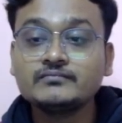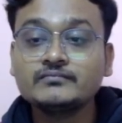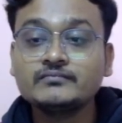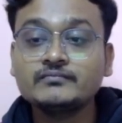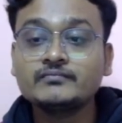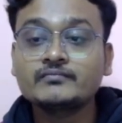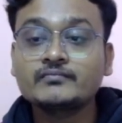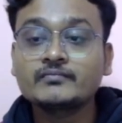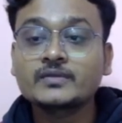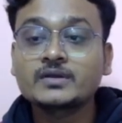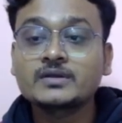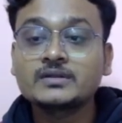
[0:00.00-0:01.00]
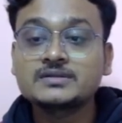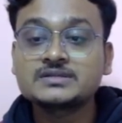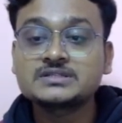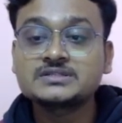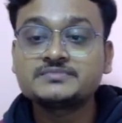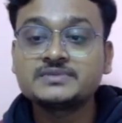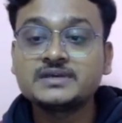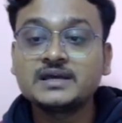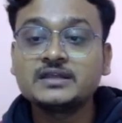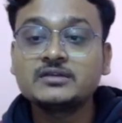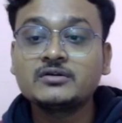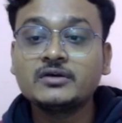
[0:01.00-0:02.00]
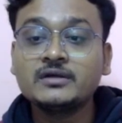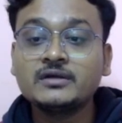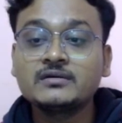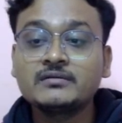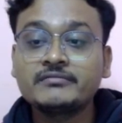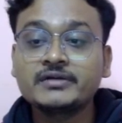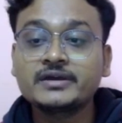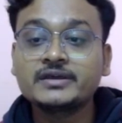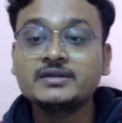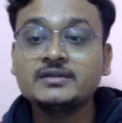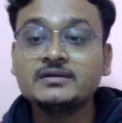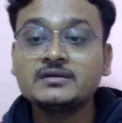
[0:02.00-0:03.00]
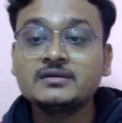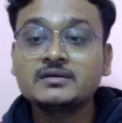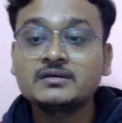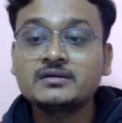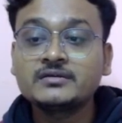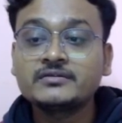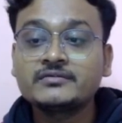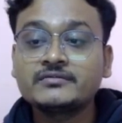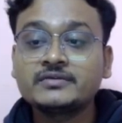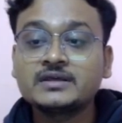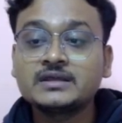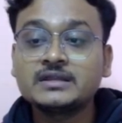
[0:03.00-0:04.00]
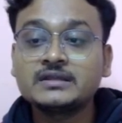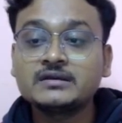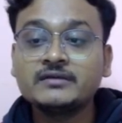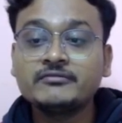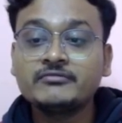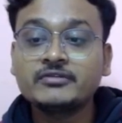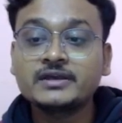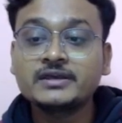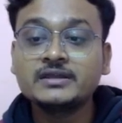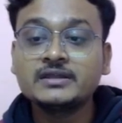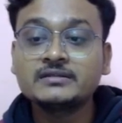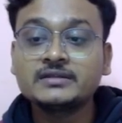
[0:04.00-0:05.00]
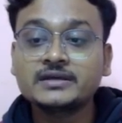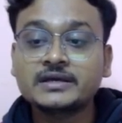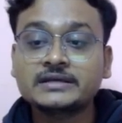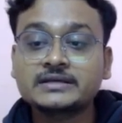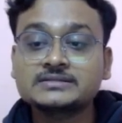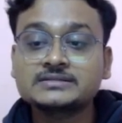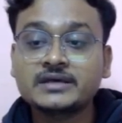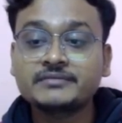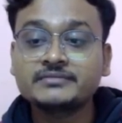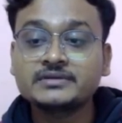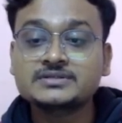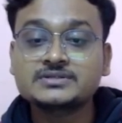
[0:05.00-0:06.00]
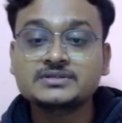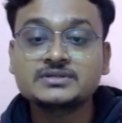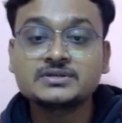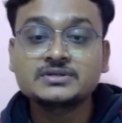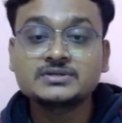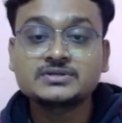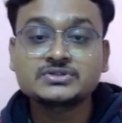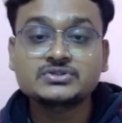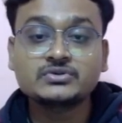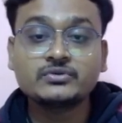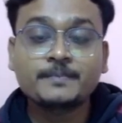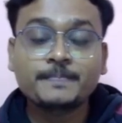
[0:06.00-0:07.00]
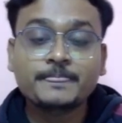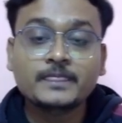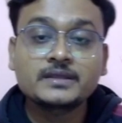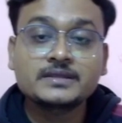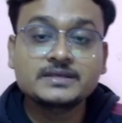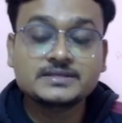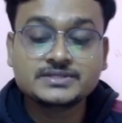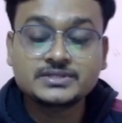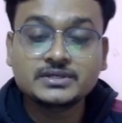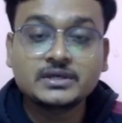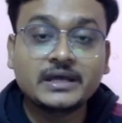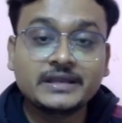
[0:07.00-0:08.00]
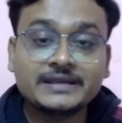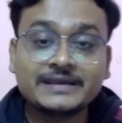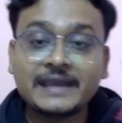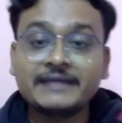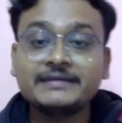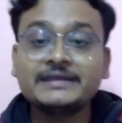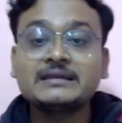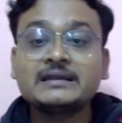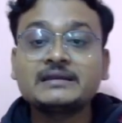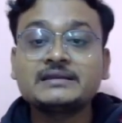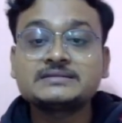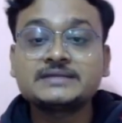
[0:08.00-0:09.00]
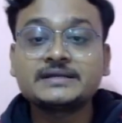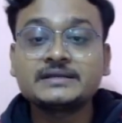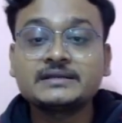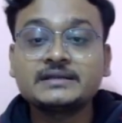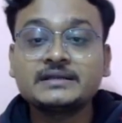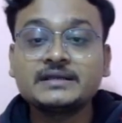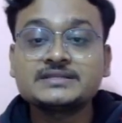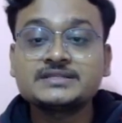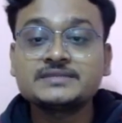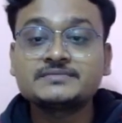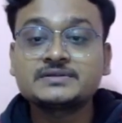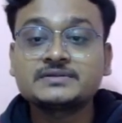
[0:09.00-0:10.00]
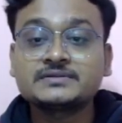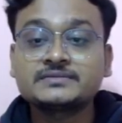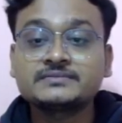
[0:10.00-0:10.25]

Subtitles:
This is P.L. Leroy Fakir. The characters appears. So yes, and in Antique Land is set in Egypt.